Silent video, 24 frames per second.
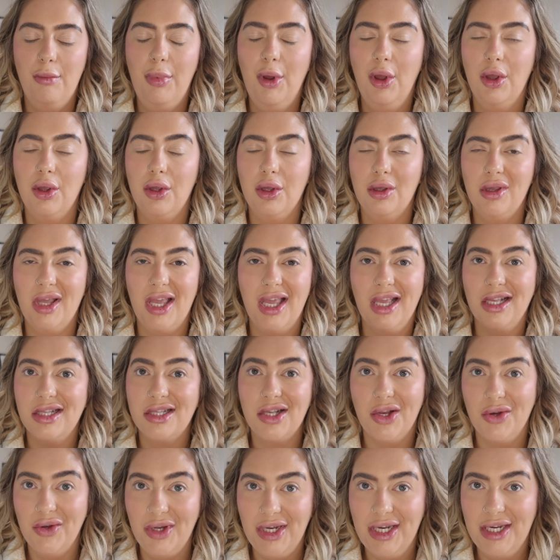but it
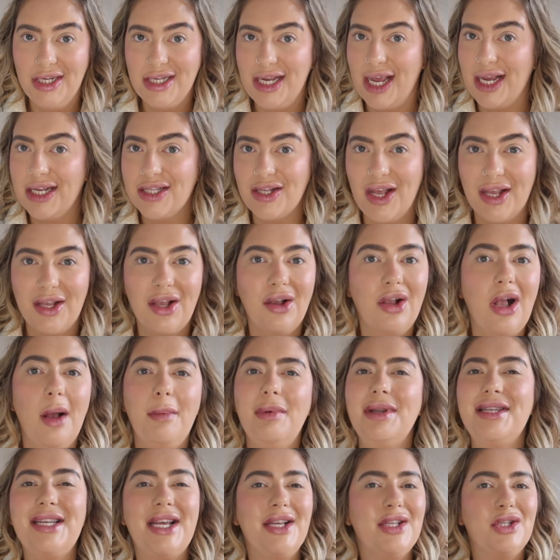only takes like a
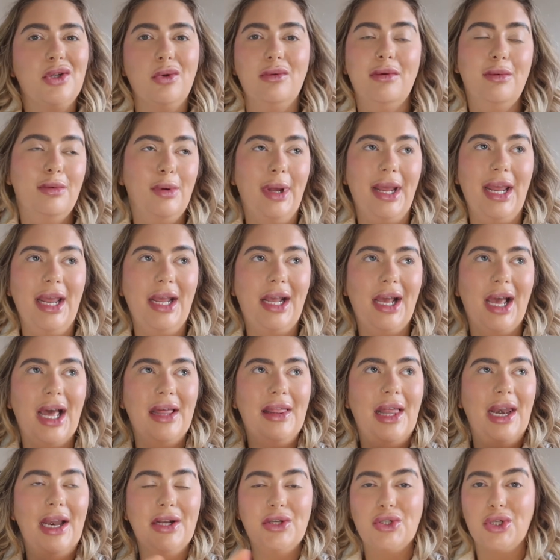couple of days to a week
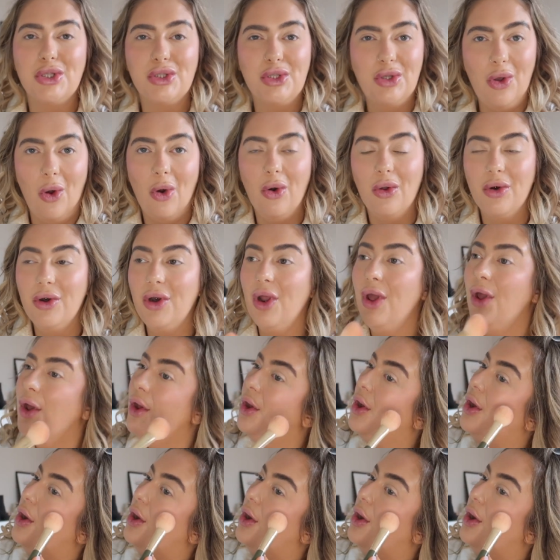and then it's just gone.